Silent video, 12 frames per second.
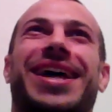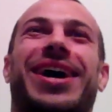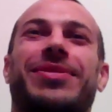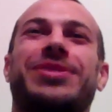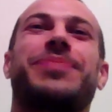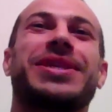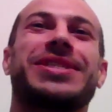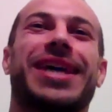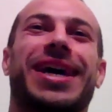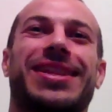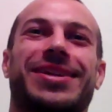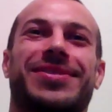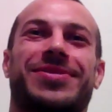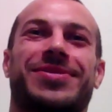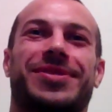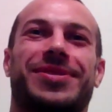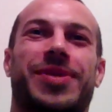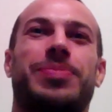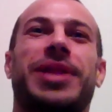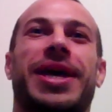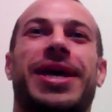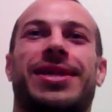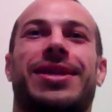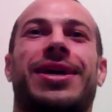It depends how they're
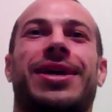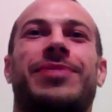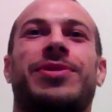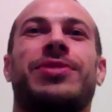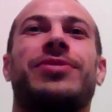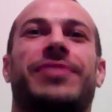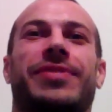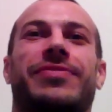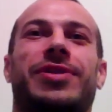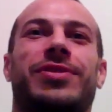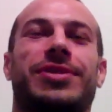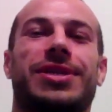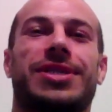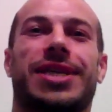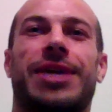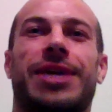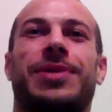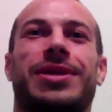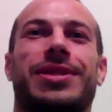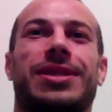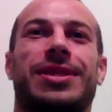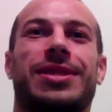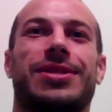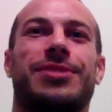playing the game. If they're very good at escaping it,
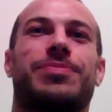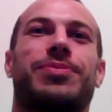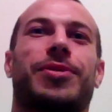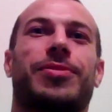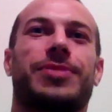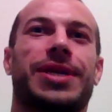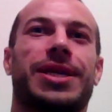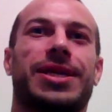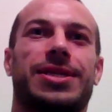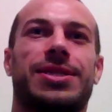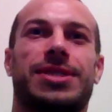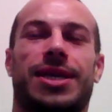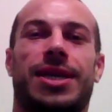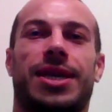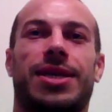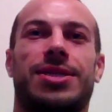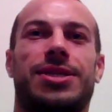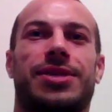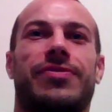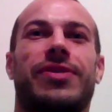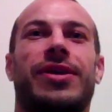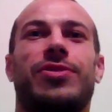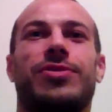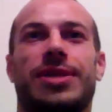then you're probably going to disengage. If
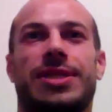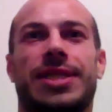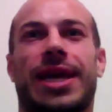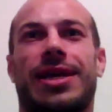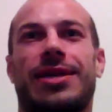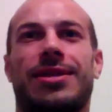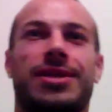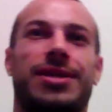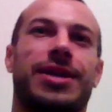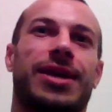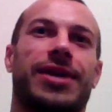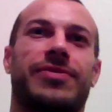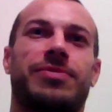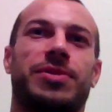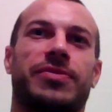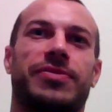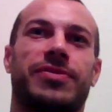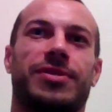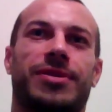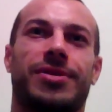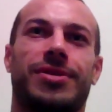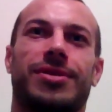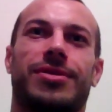they're good at attacking, then you're going to have a bit of a